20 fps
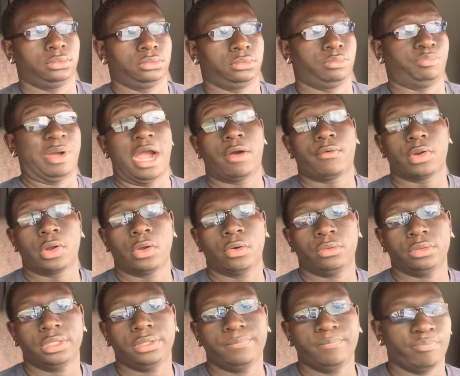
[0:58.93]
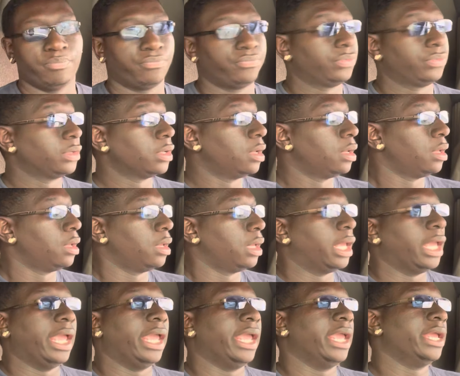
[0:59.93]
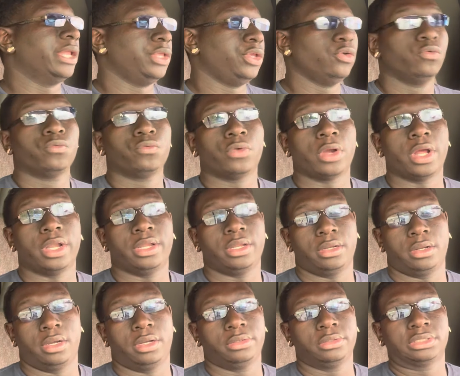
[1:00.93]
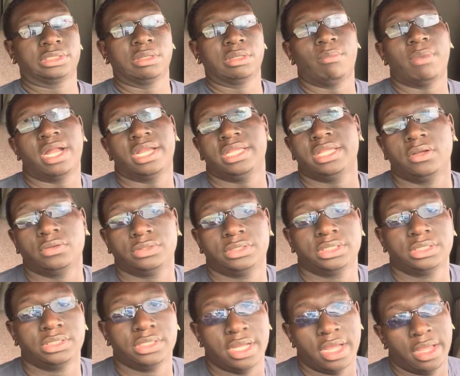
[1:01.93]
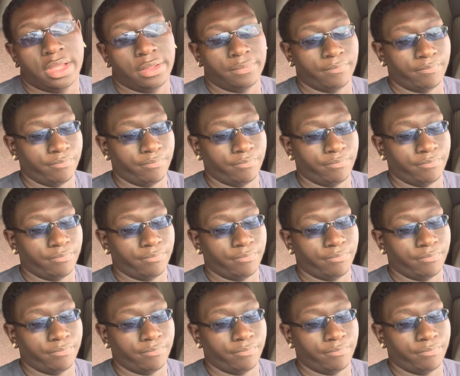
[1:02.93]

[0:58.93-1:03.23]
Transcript: power only, and you run it under somebody else's name.